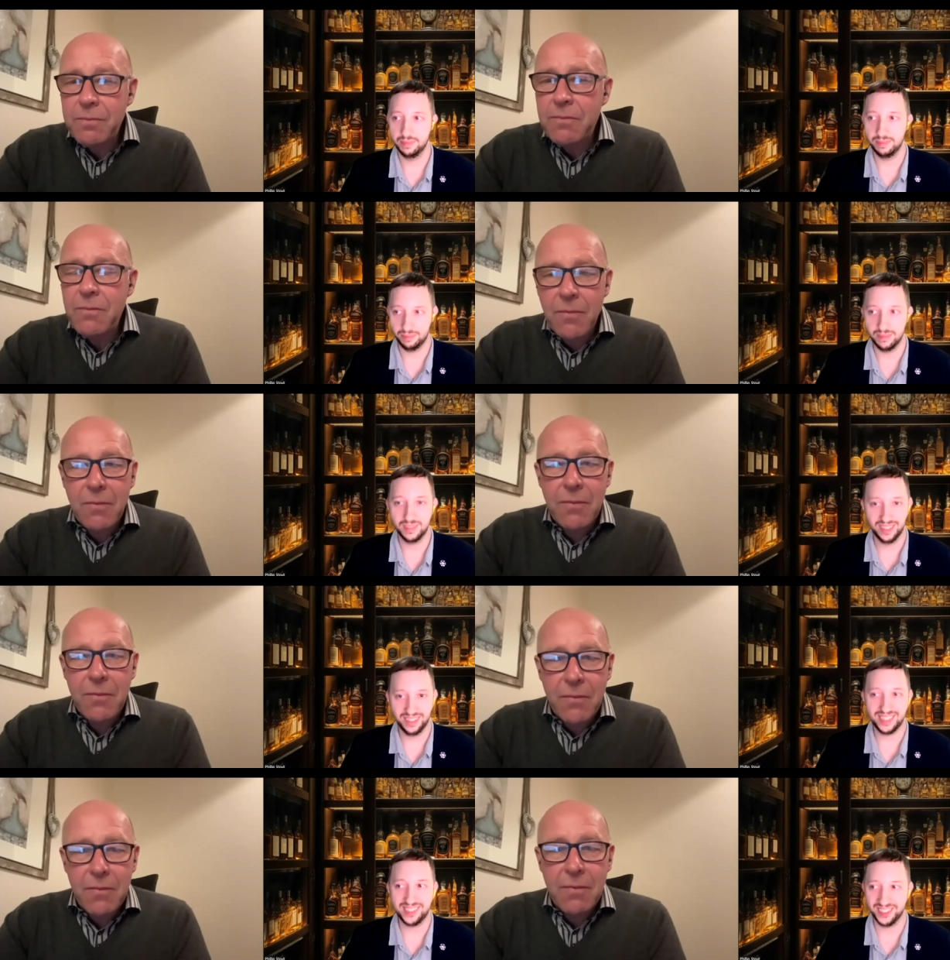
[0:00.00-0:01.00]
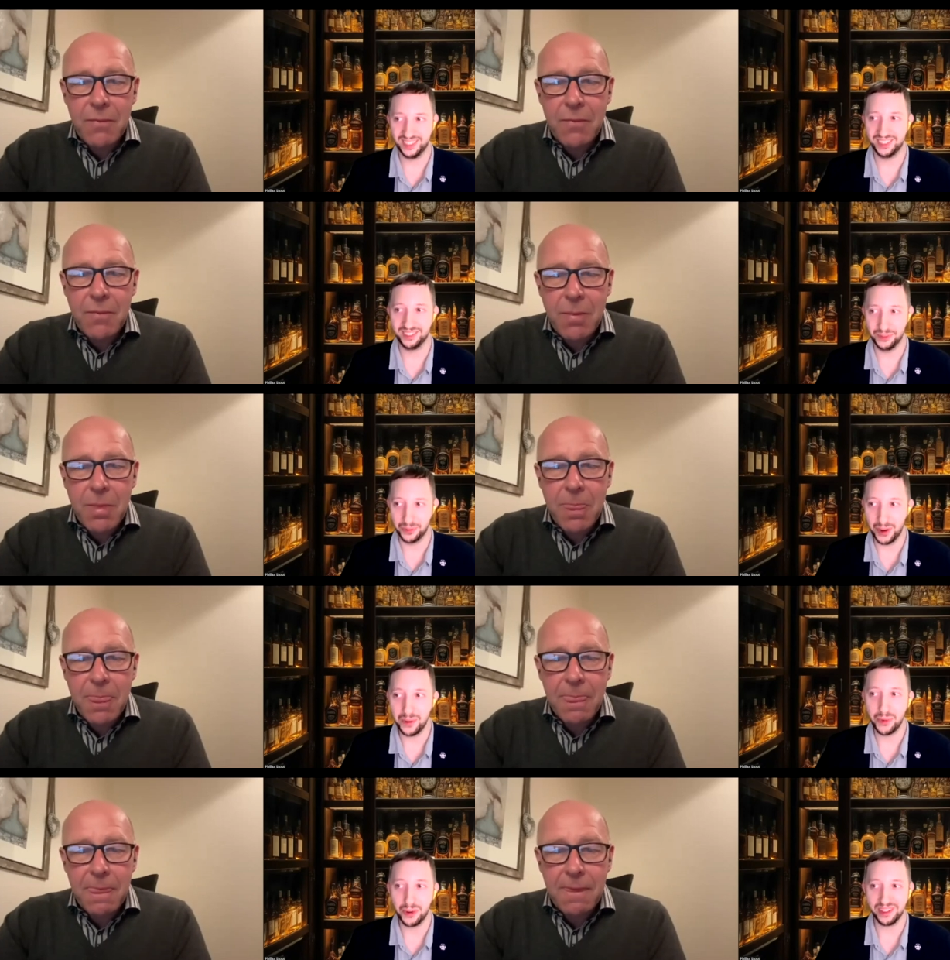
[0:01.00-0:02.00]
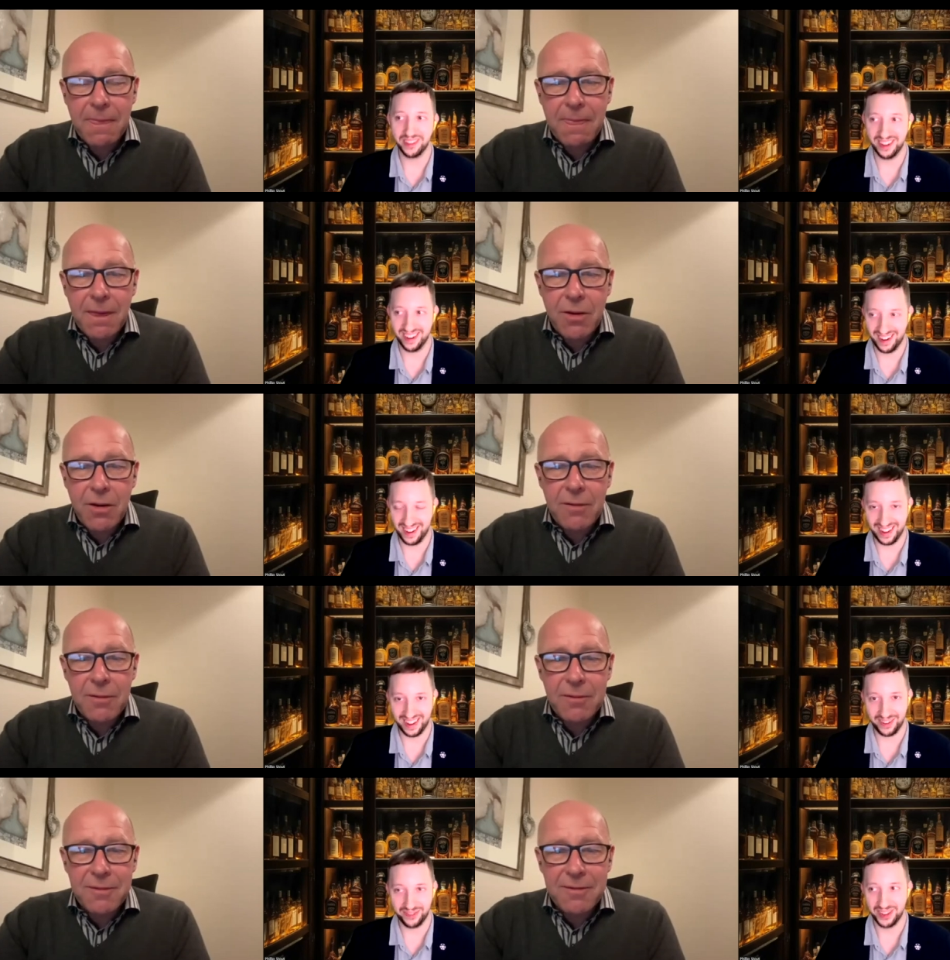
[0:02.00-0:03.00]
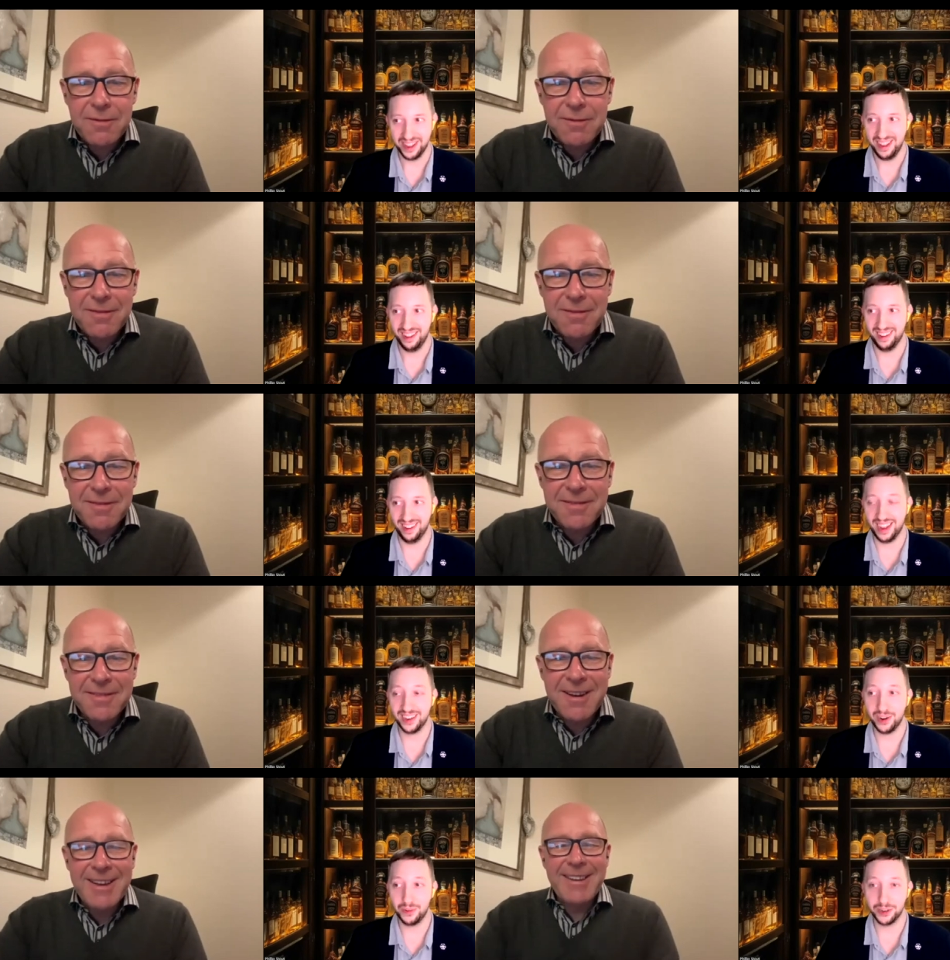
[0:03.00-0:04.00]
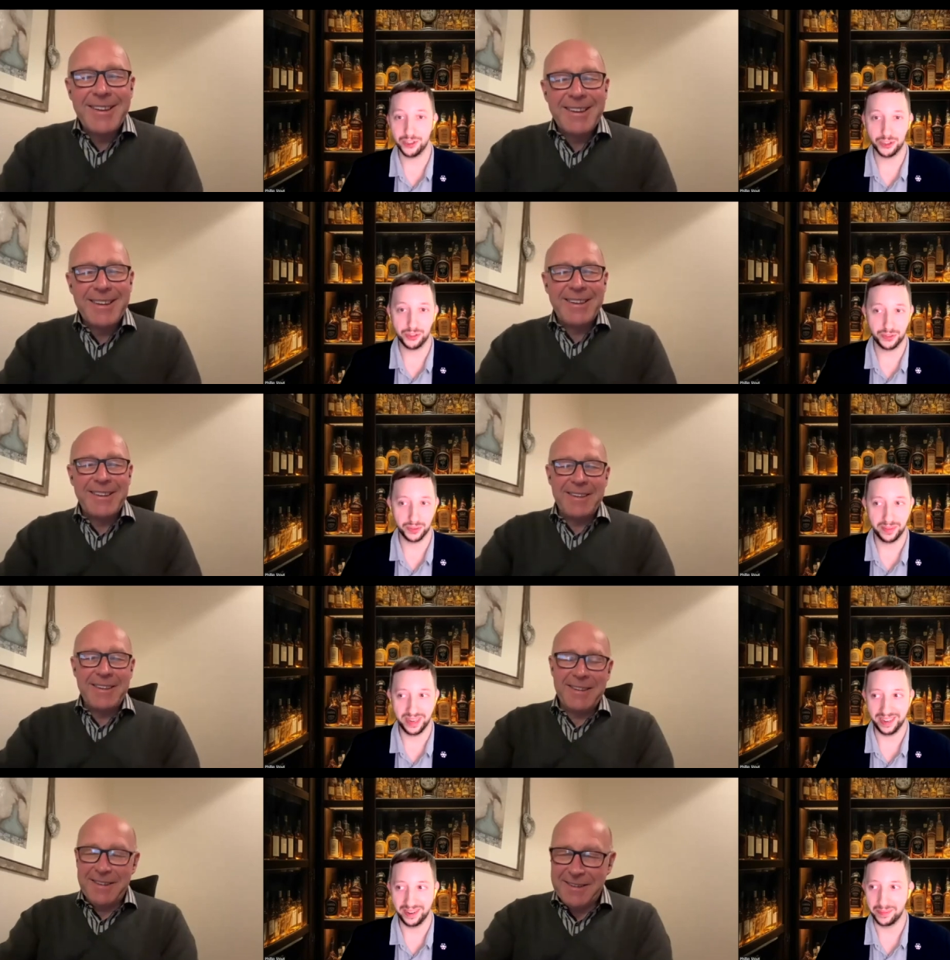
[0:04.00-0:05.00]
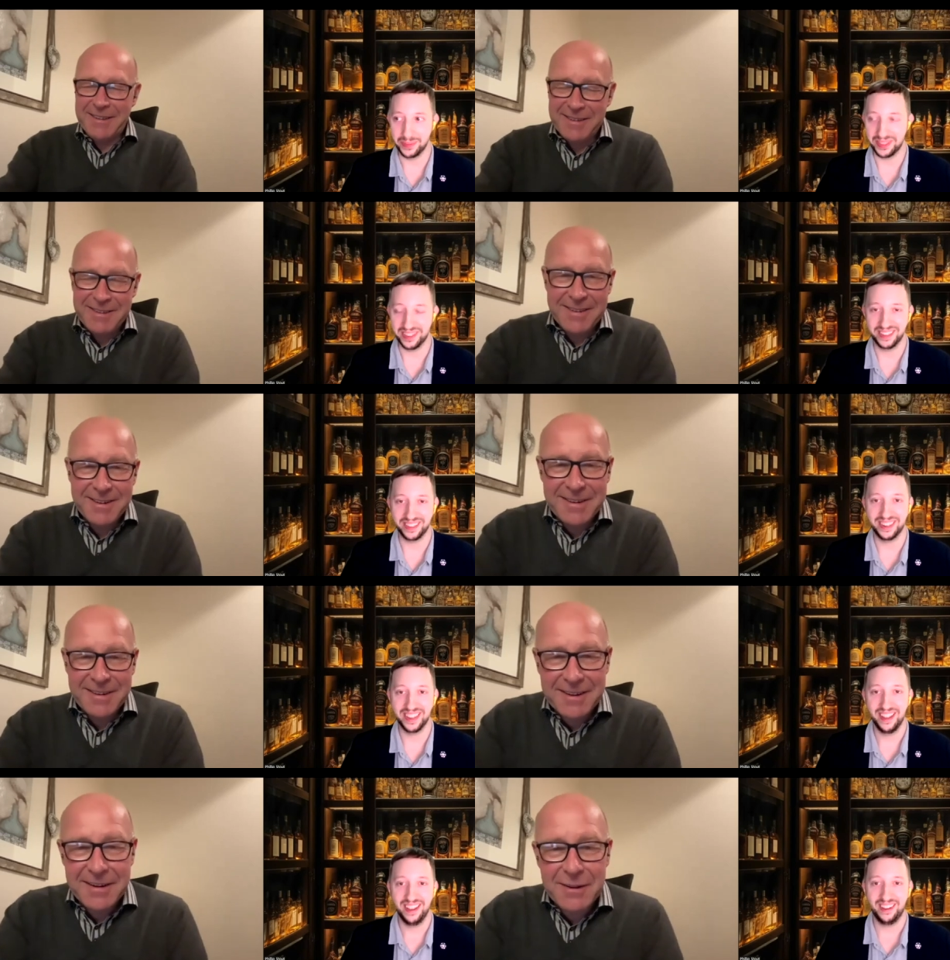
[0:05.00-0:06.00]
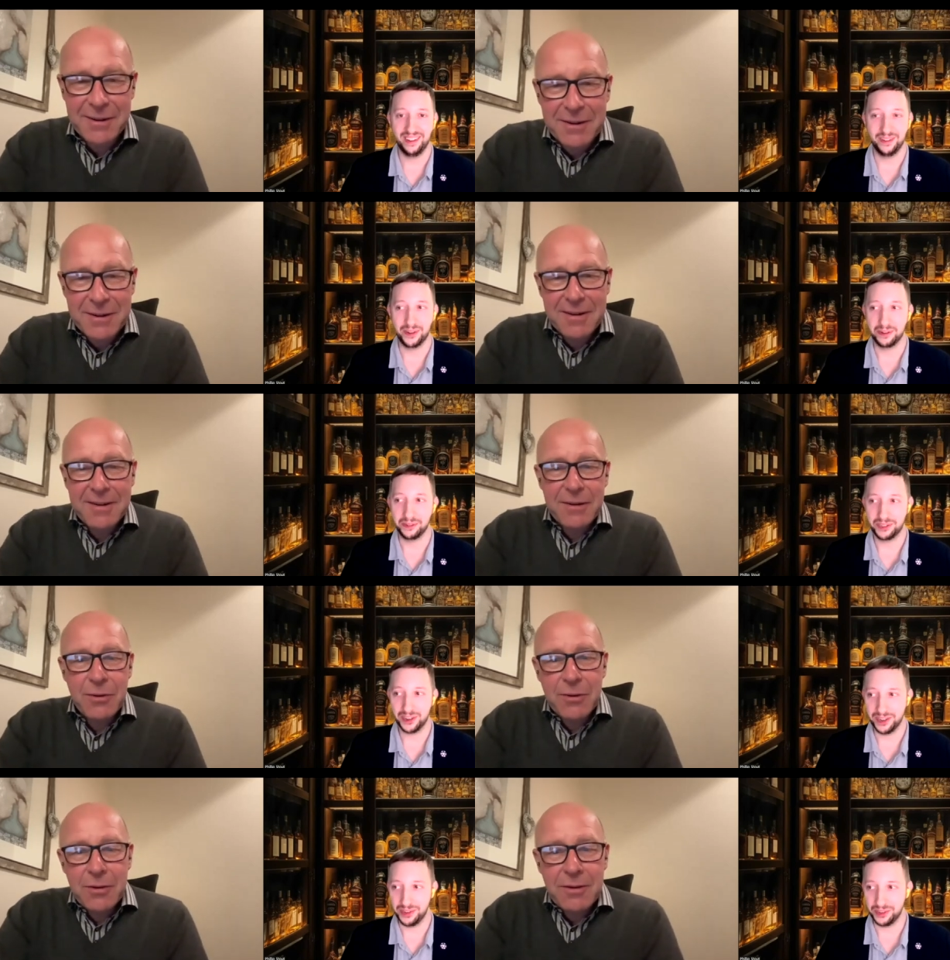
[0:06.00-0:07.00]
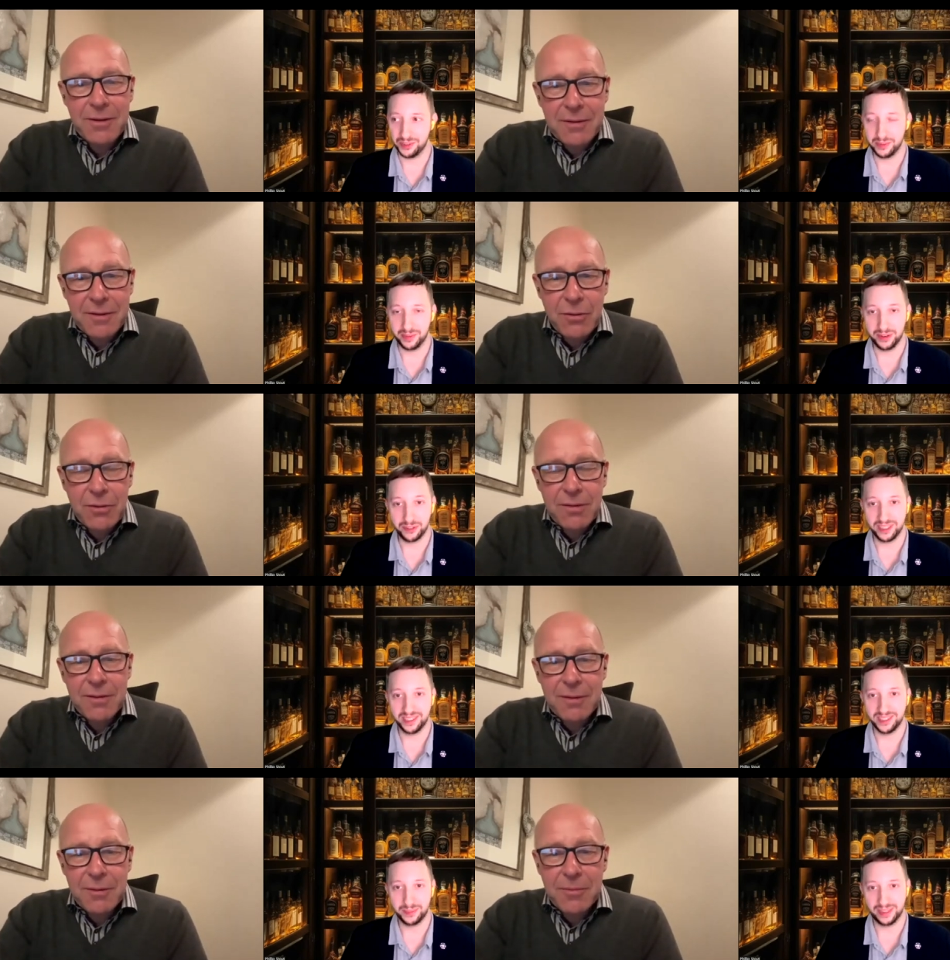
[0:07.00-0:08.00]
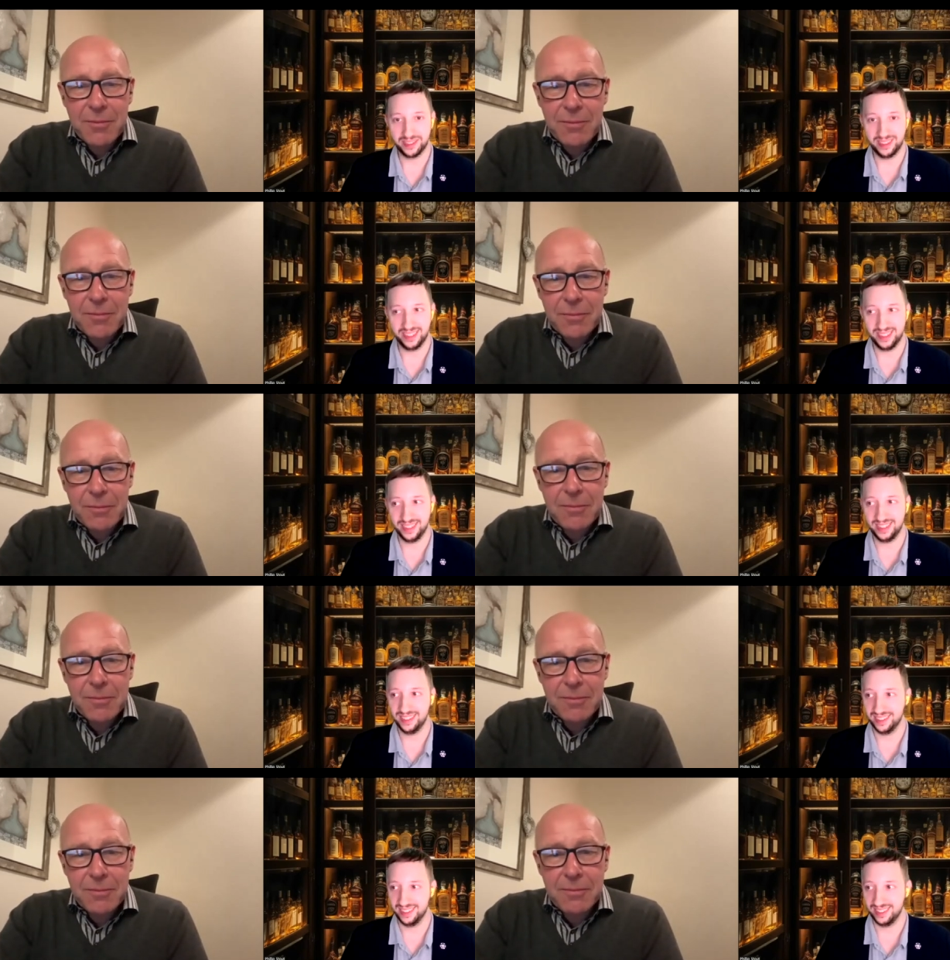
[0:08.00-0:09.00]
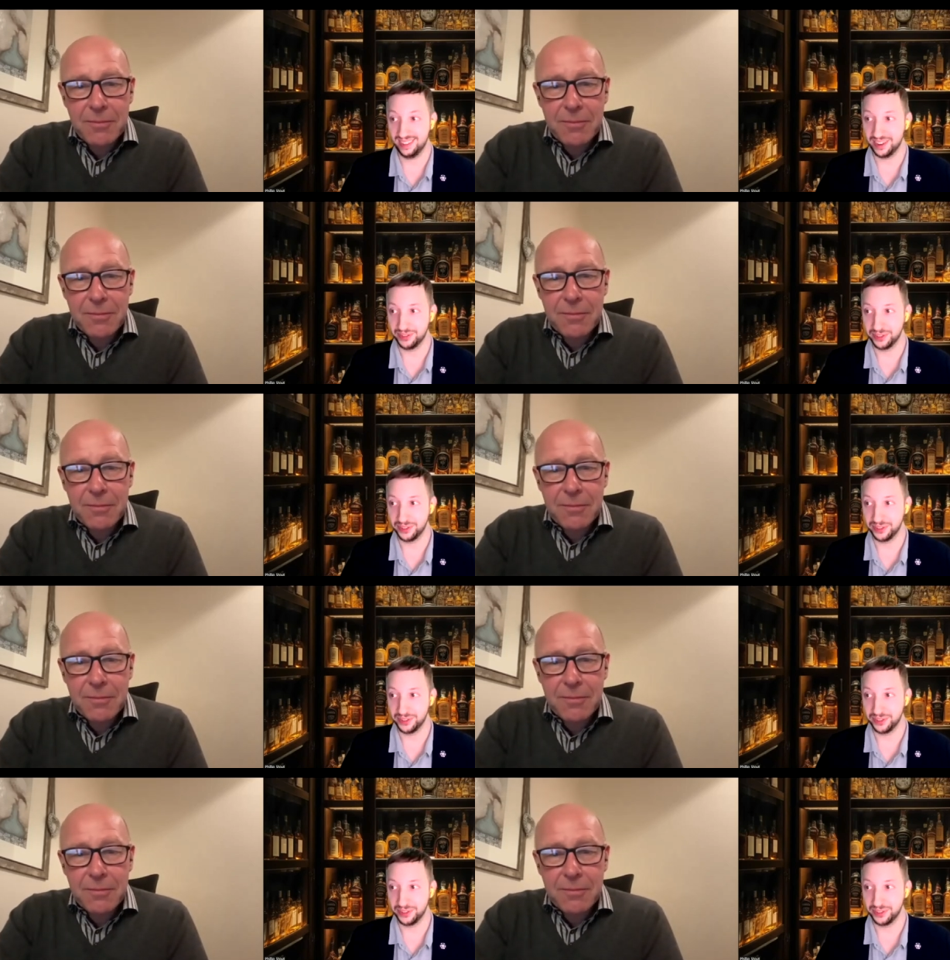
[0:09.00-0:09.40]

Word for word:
Speaker 1: Mm-hmm. That's uh one more than I have. Uh, I got one just for me, but then uh, when I was talking to some of my friends about the the, the Nine